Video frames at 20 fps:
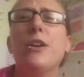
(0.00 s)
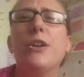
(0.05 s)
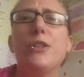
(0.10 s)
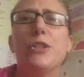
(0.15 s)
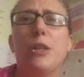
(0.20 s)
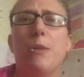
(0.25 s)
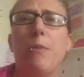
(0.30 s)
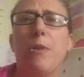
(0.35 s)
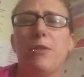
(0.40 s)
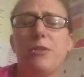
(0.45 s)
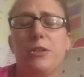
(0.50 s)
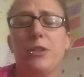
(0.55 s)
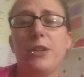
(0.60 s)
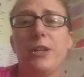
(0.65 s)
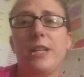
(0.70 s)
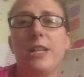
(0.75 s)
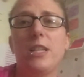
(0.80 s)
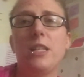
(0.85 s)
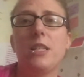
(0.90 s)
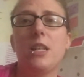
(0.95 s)
So I'm also
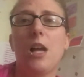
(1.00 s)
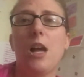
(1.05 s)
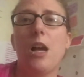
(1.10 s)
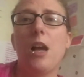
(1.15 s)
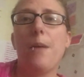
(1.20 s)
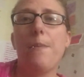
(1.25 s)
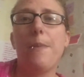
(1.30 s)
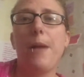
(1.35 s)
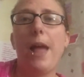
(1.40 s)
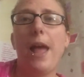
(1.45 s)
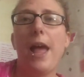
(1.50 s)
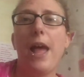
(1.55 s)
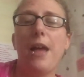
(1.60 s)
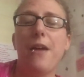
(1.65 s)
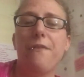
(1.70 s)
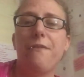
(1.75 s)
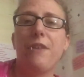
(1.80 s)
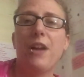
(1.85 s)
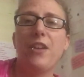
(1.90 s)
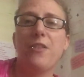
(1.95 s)
going to stop
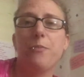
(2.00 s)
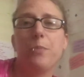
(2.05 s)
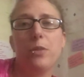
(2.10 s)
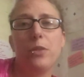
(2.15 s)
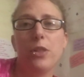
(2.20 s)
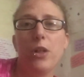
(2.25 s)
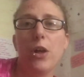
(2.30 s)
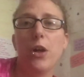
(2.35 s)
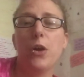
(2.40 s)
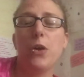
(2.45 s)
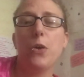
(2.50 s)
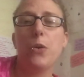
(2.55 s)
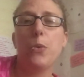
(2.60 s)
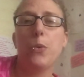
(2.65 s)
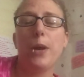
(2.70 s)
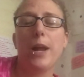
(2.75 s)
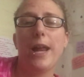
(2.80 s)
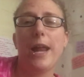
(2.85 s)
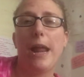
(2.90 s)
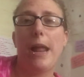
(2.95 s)
at Five
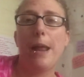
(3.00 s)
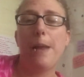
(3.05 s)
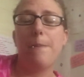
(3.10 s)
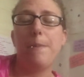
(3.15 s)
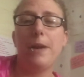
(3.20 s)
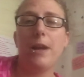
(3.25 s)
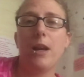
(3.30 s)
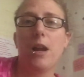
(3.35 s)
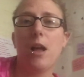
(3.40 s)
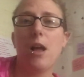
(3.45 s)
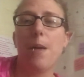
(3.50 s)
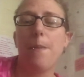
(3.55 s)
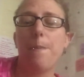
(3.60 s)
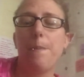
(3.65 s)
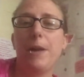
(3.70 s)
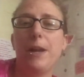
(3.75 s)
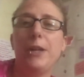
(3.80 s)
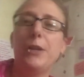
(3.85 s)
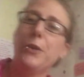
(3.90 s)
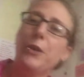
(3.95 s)
Below and pick up
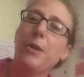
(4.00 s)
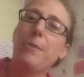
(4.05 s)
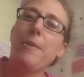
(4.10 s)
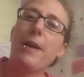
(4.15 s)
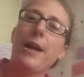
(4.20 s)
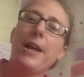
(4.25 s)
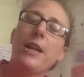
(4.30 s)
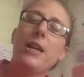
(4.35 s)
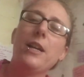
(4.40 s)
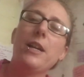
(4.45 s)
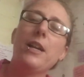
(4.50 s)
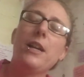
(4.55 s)
a yoga mat